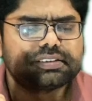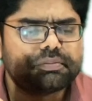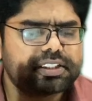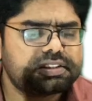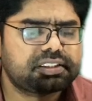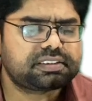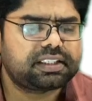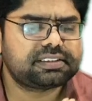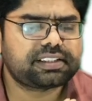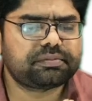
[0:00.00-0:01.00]
some
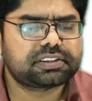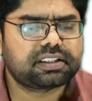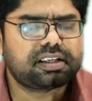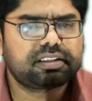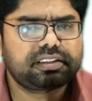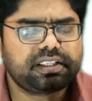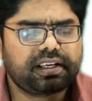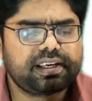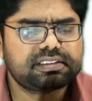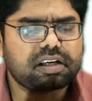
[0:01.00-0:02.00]
restriction enzymes cut
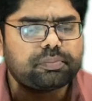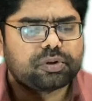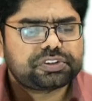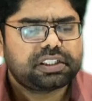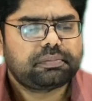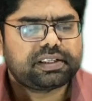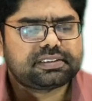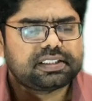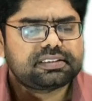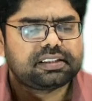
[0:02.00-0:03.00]
DNA as opposite
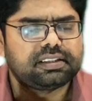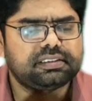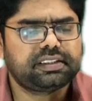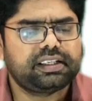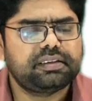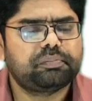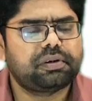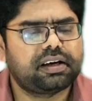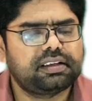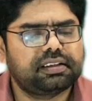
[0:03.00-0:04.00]
bases. They
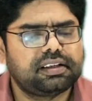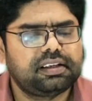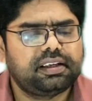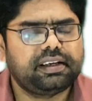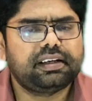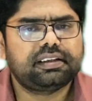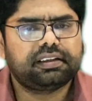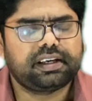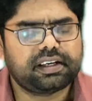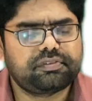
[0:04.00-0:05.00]
leave blunt
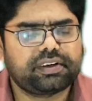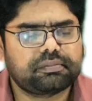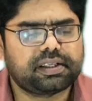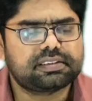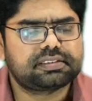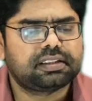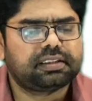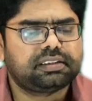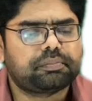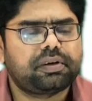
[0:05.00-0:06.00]
end DNA fragments.
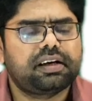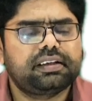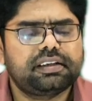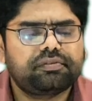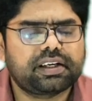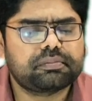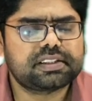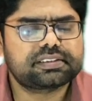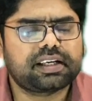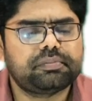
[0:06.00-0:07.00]
The blunt end
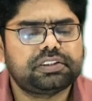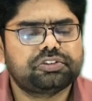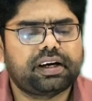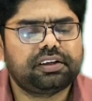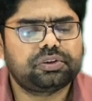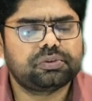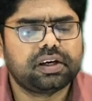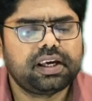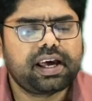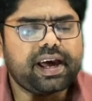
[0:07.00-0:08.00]
fragments can be joined
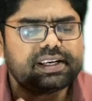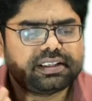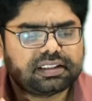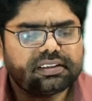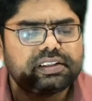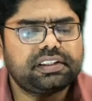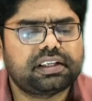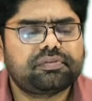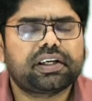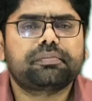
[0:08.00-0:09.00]
to any other
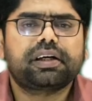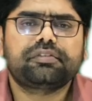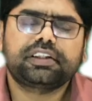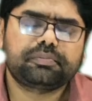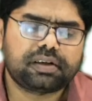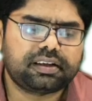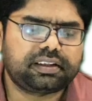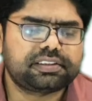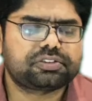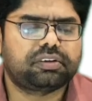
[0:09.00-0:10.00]
DNA fragment with
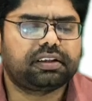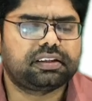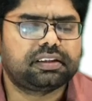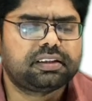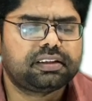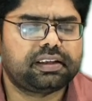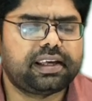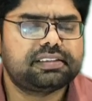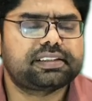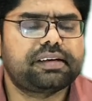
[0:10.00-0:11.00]
blunt ends only.
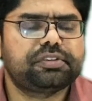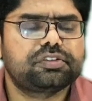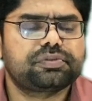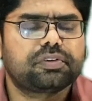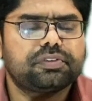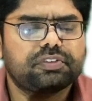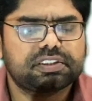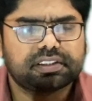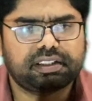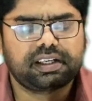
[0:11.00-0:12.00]
Enzyme useful
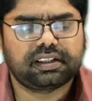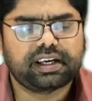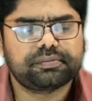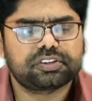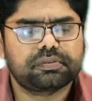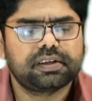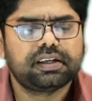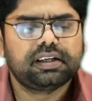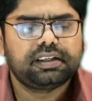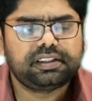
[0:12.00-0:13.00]
for certain types of
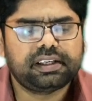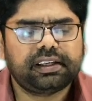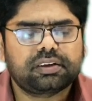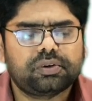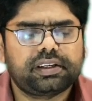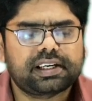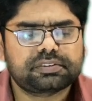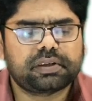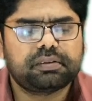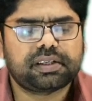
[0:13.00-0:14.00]
DNA cloning
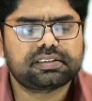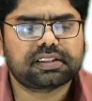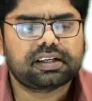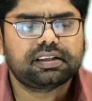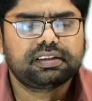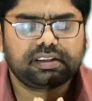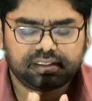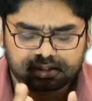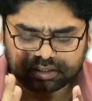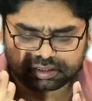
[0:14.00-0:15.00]
experiments
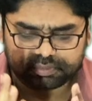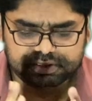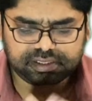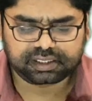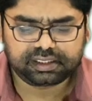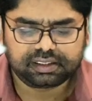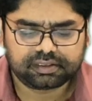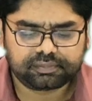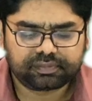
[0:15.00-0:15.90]
are basically